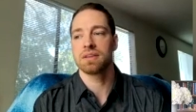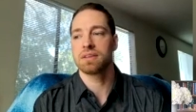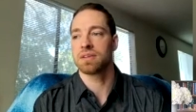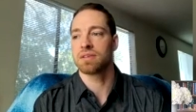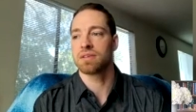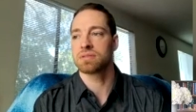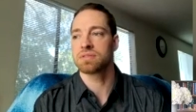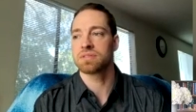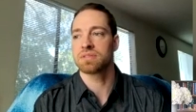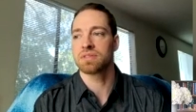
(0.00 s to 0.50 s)
you
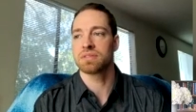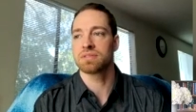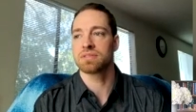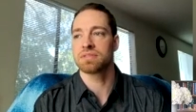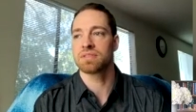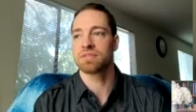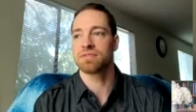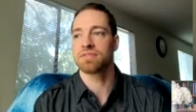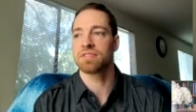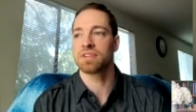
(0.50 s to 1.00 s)
know, to
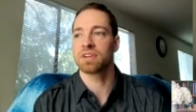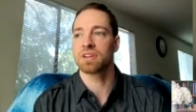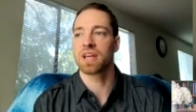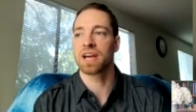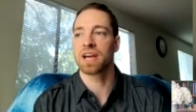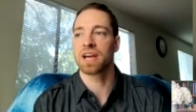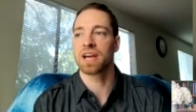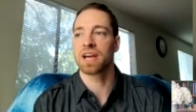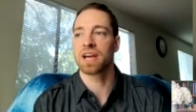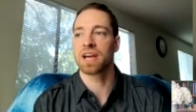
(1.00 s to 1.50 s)
to feel
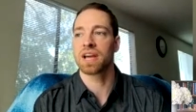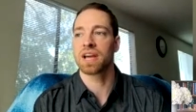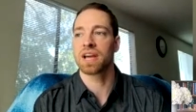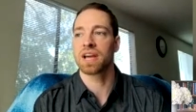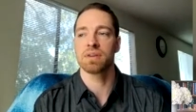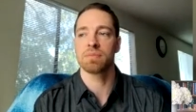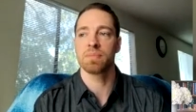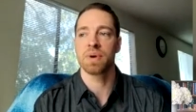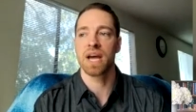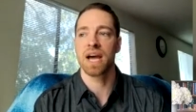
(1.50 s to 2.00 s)
like you're
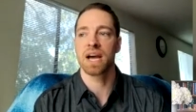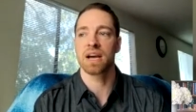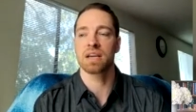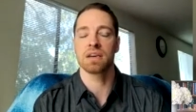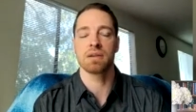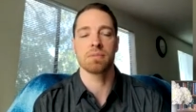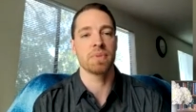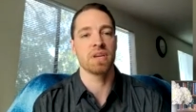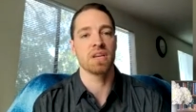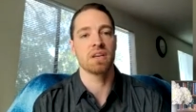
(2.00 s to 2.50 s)
giving back
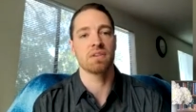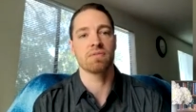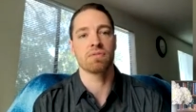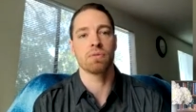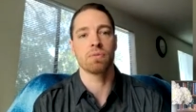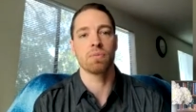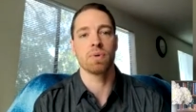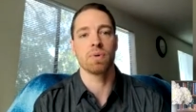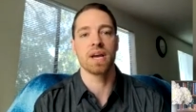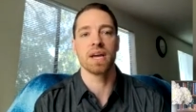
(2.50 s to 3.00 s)
in a
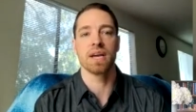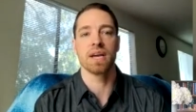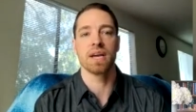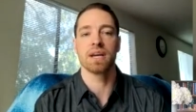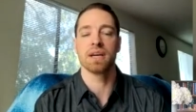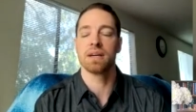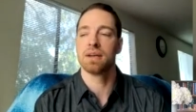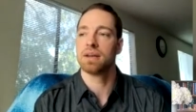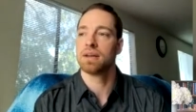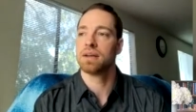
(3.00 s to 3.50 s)
meaningful way.
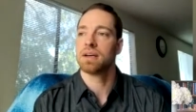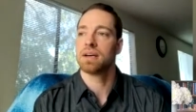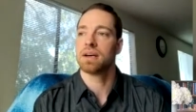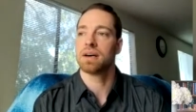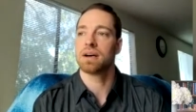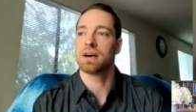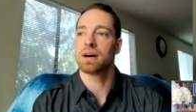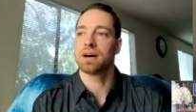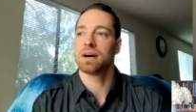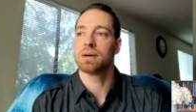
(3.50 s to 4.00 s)

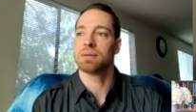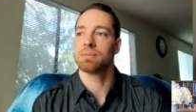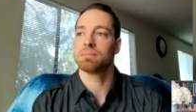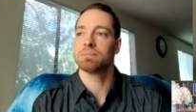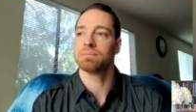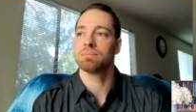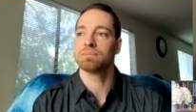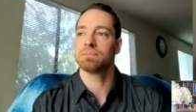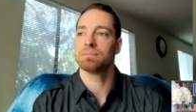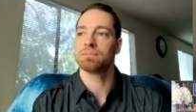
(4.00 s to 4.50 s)
Um,
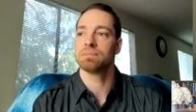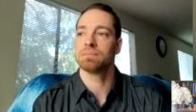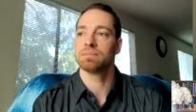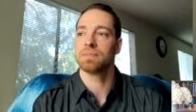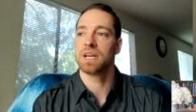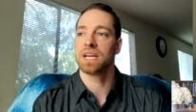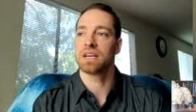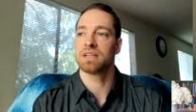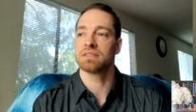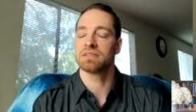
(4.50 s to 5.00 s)

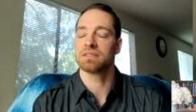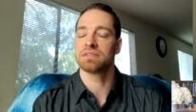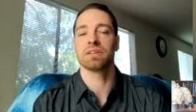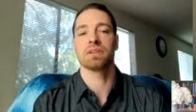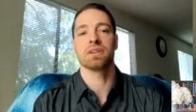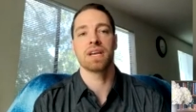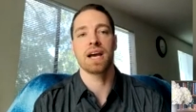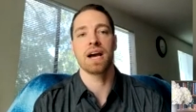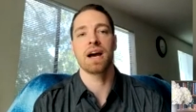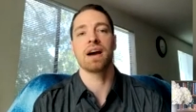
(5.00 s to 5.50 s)
and so,
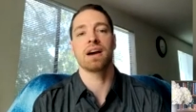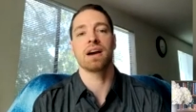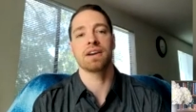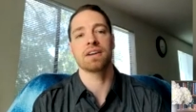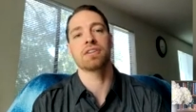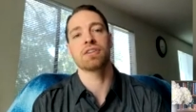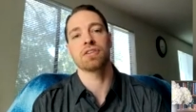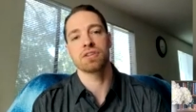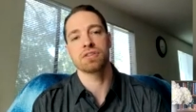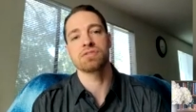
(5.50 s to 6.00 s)
yeah, I
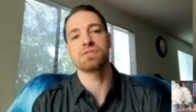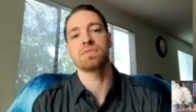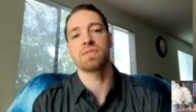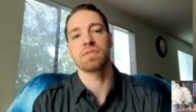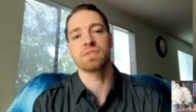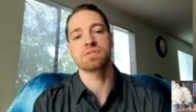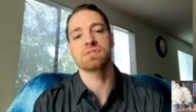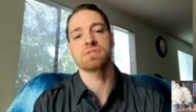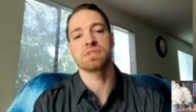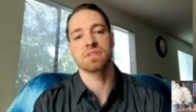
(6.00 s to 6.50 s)
encourage
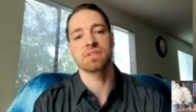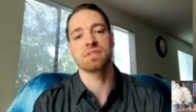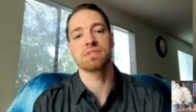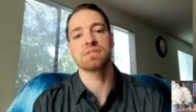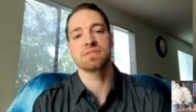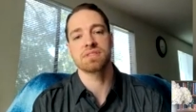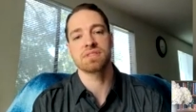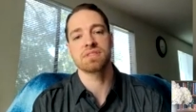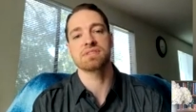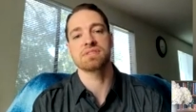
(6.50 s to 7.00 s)
folks to
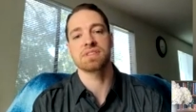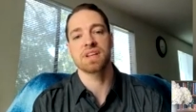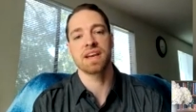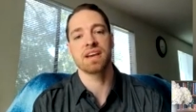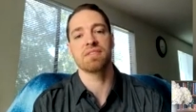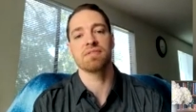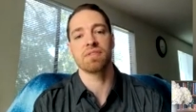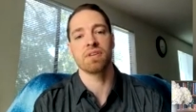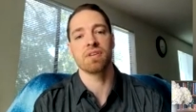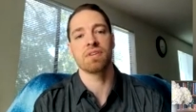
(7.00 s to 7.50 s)
to stay
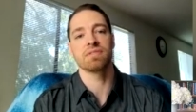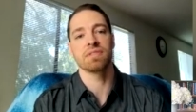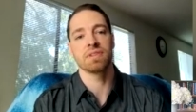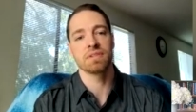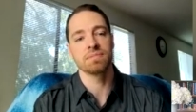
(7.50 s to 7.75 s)
involved.